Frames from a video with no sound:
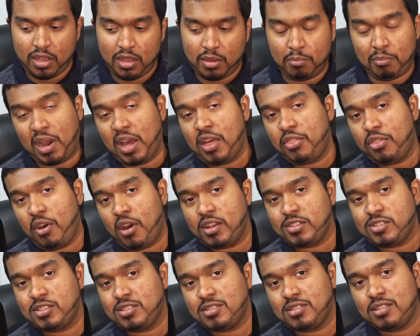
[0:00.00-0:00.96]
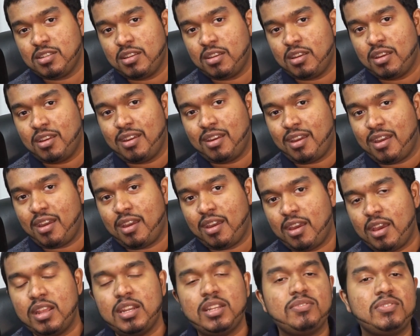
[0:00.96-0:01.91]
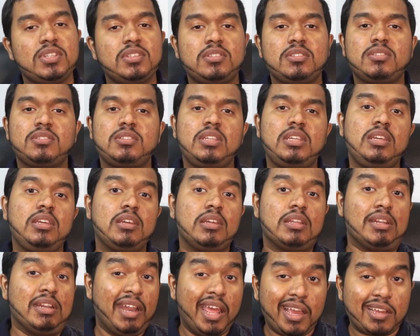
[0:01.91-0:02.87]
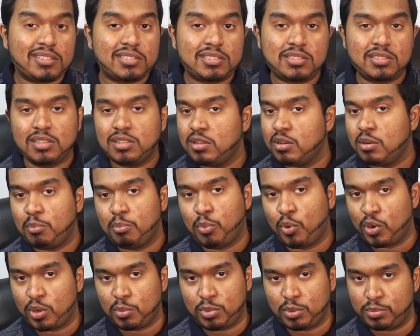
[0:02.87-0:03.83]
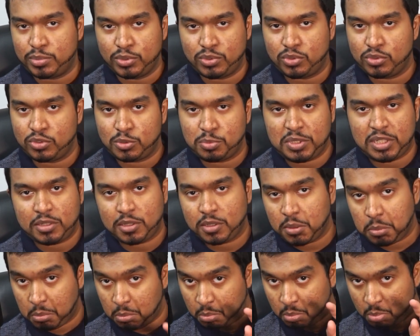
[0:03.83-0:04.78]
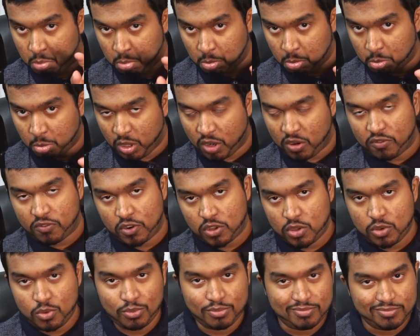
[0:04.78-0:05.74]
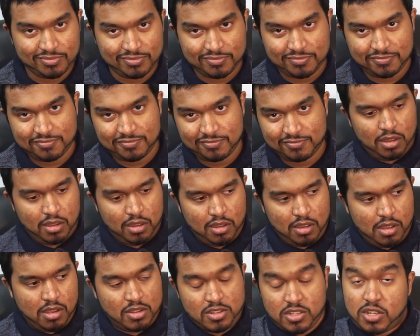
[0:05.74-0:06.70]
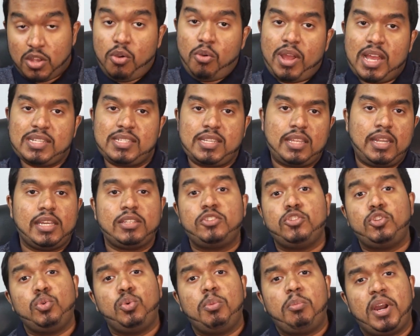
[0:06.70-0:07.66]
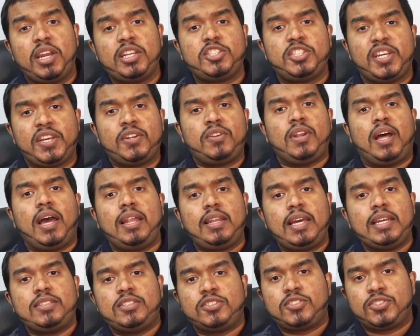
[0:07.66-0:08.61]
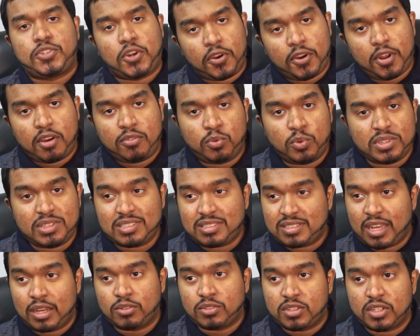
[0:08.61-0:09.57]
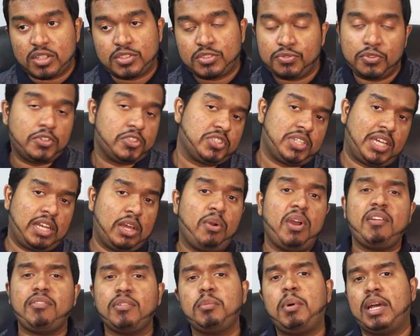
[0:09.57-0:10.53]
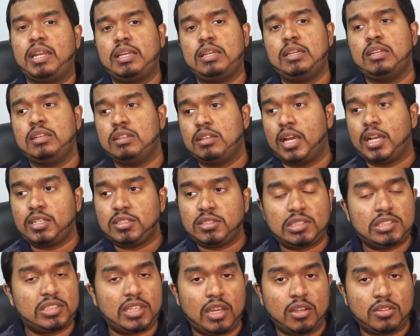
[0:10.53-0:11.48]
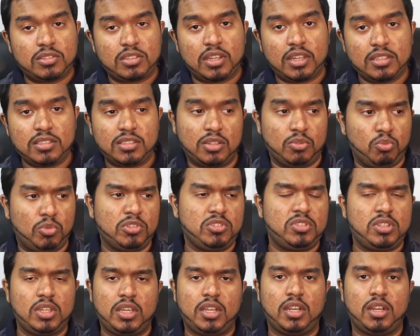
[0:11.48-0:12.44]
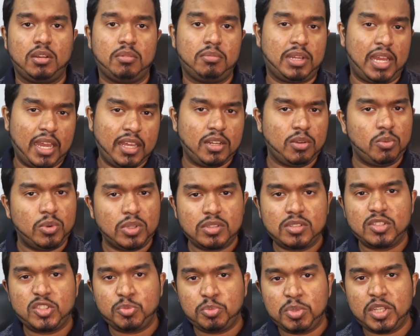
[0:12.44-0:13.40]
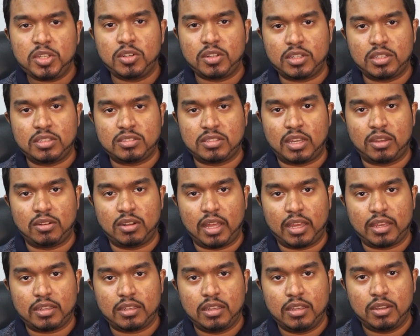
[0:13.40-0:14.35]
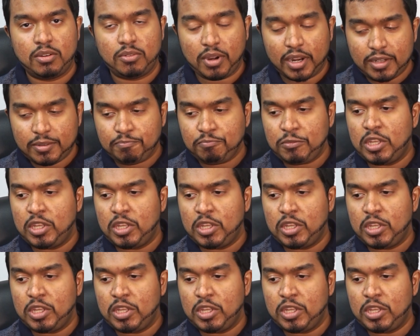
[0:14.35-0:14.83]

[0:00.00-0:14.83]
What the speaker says: my thoughts and if this is the next portable Bluetooth speaker for you. So, as I like to do with my channel, I like to start off with the sound test first. I know everybody likes the sound test and wants to hear kind of what this speaker can sound like, right?